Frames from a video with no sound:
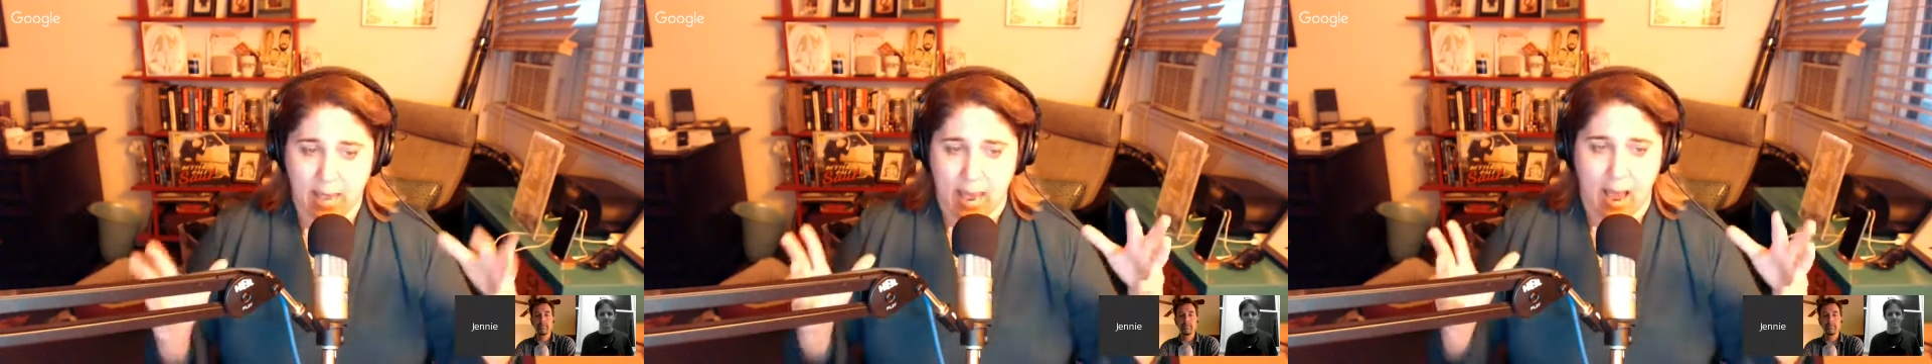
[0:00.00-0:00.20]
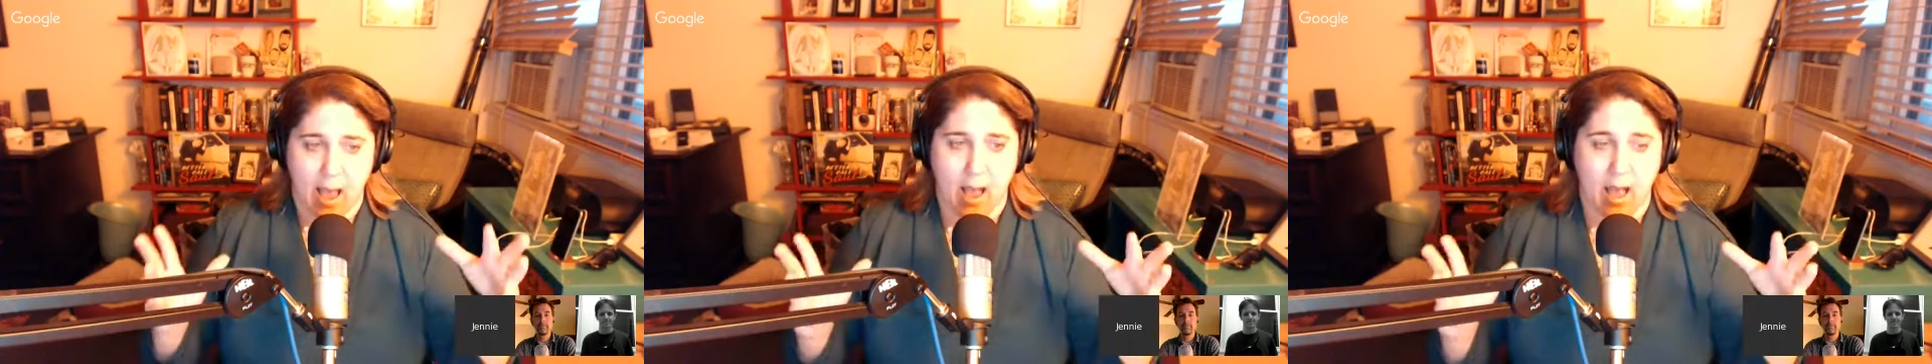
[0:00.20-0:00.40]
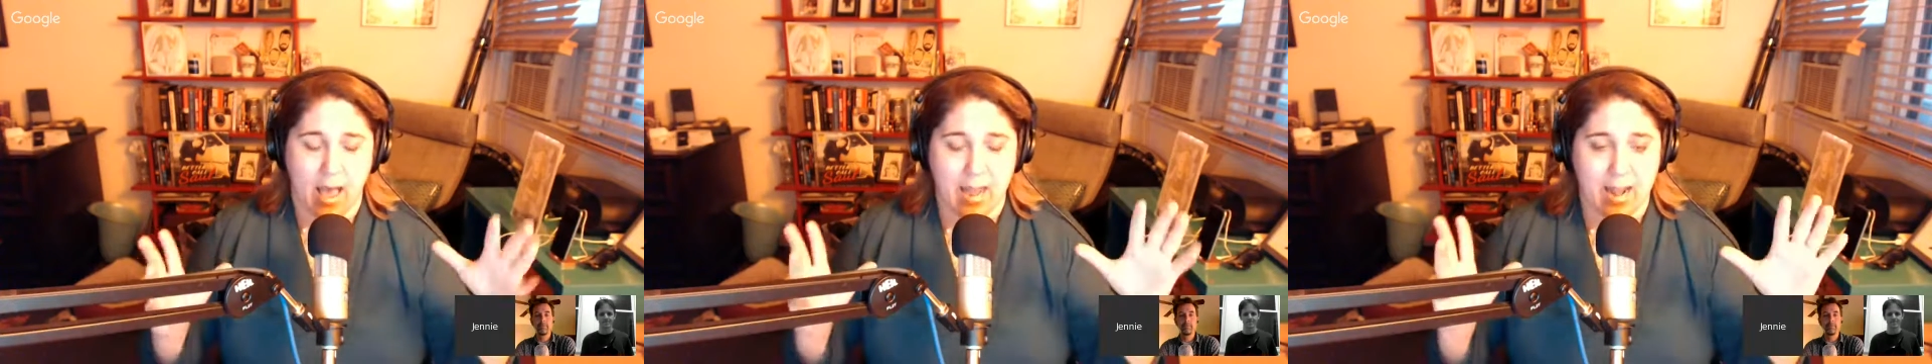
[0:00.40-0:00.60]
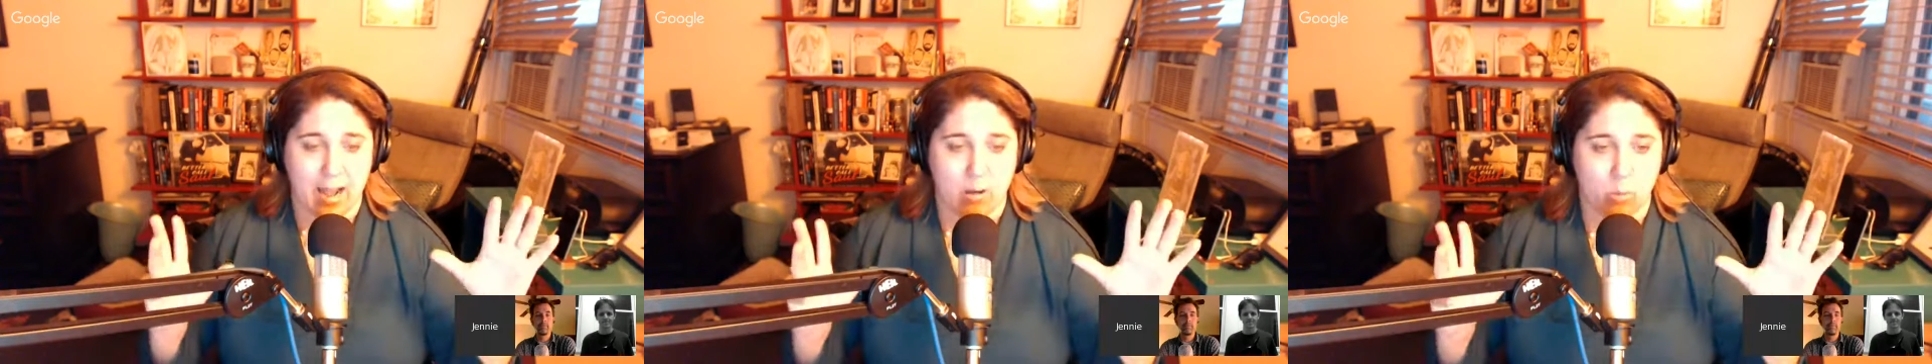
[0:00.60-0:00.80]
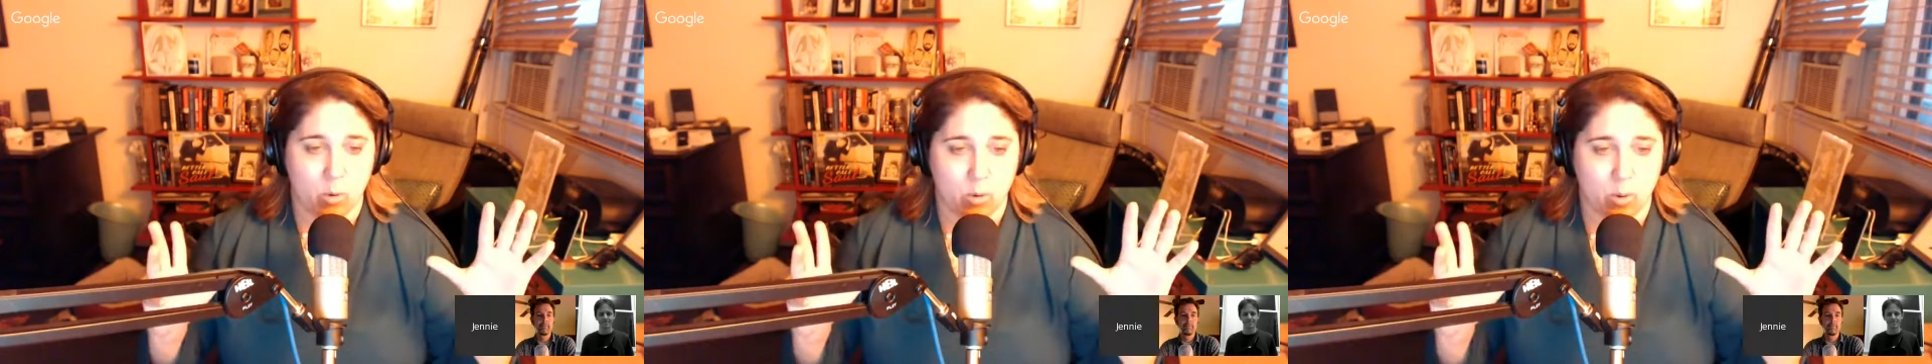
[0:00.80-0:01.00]
And I
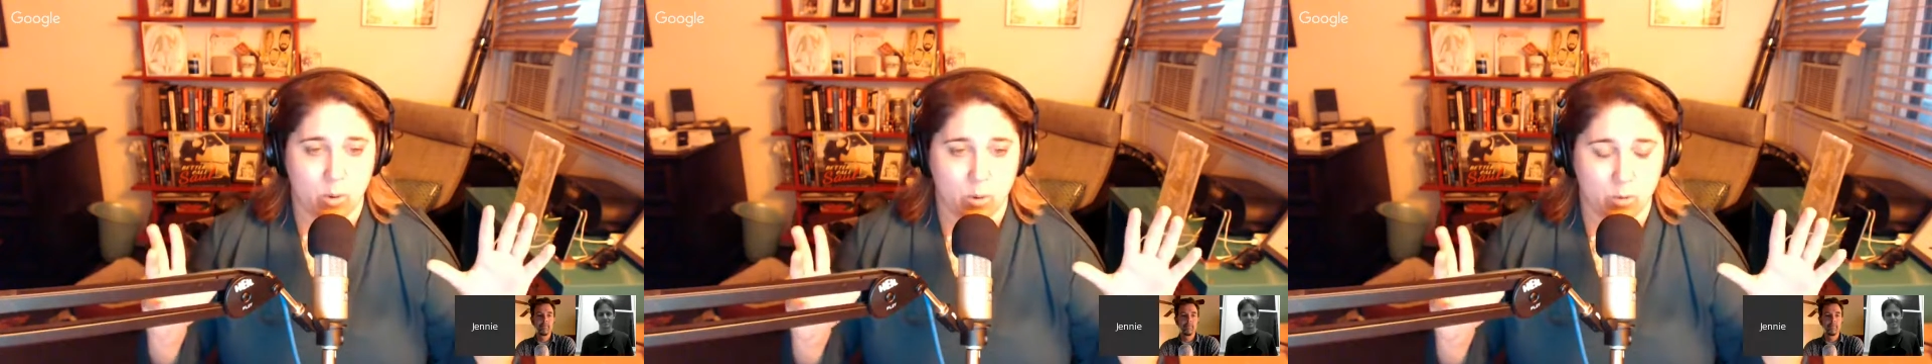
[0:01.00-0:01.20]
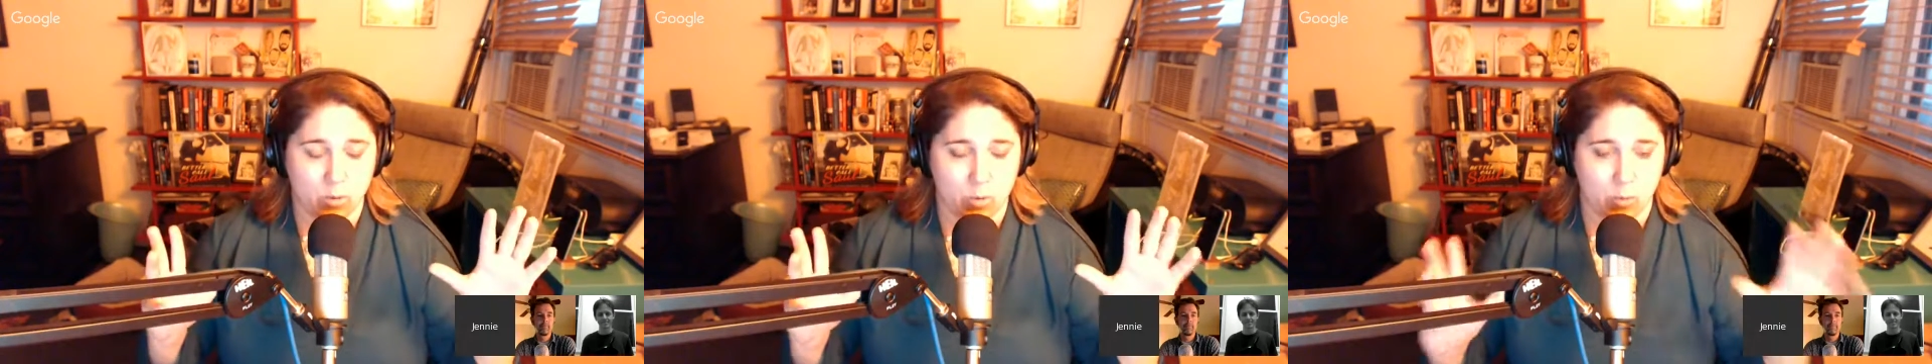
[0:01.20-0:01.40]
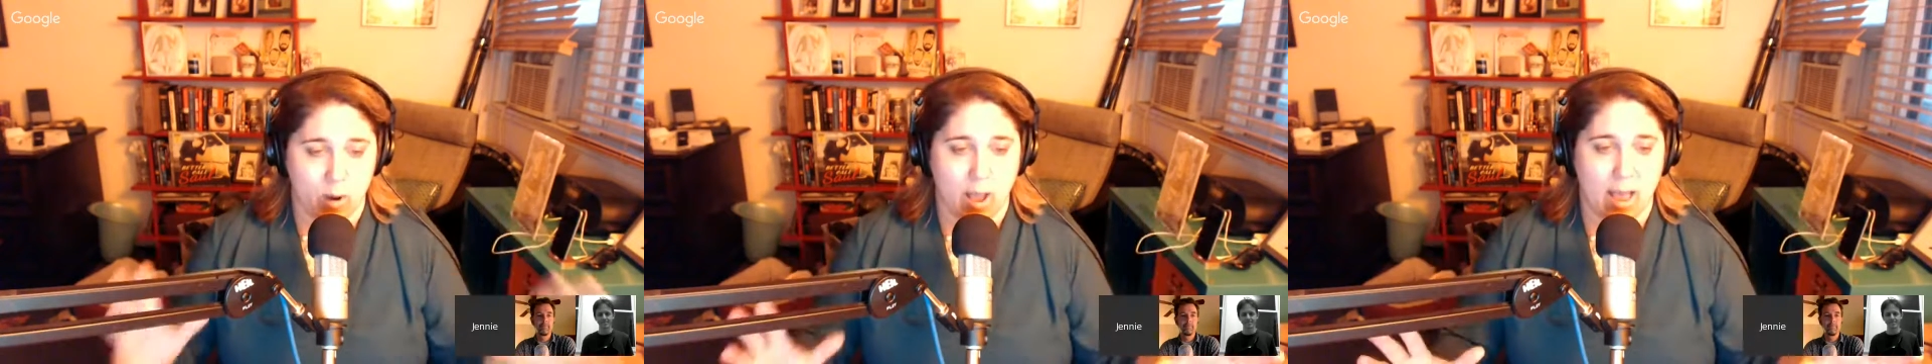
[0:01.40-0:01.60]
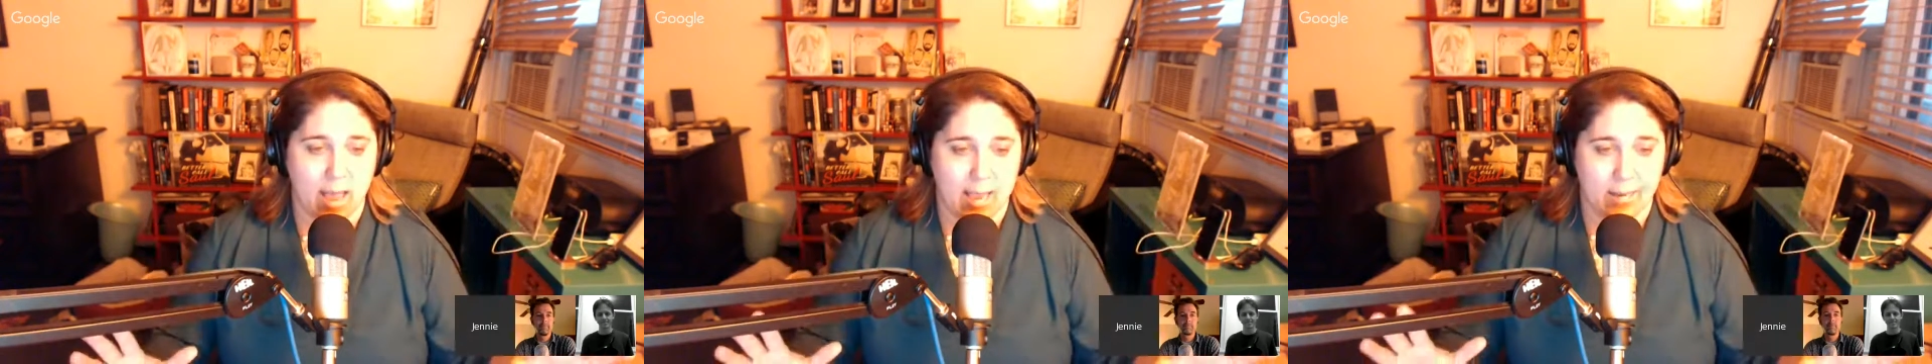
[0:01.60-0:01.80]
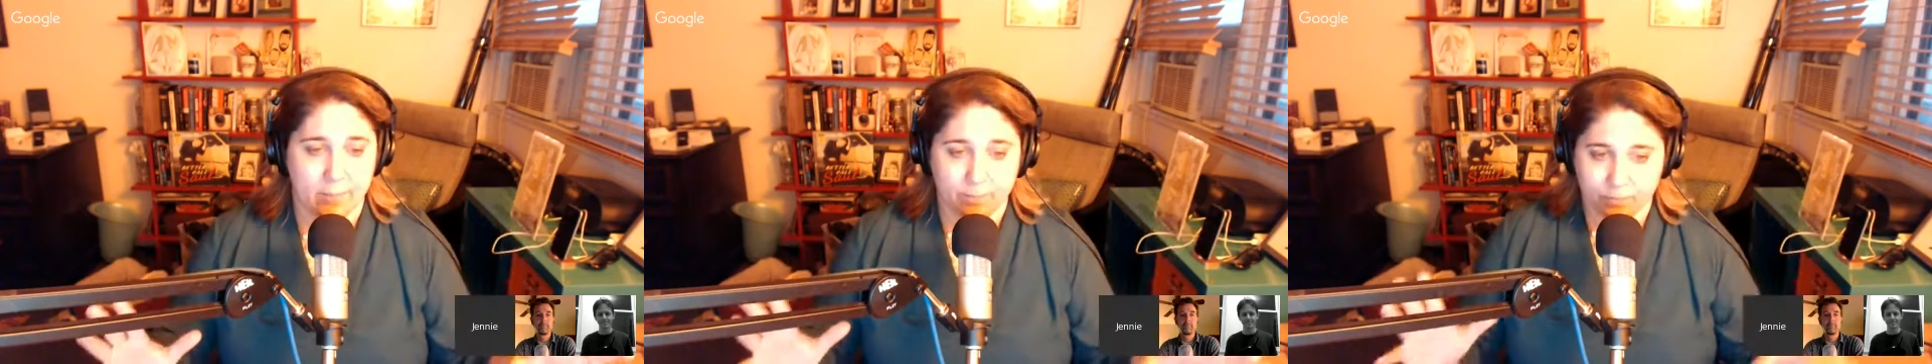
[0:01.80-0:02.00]
will try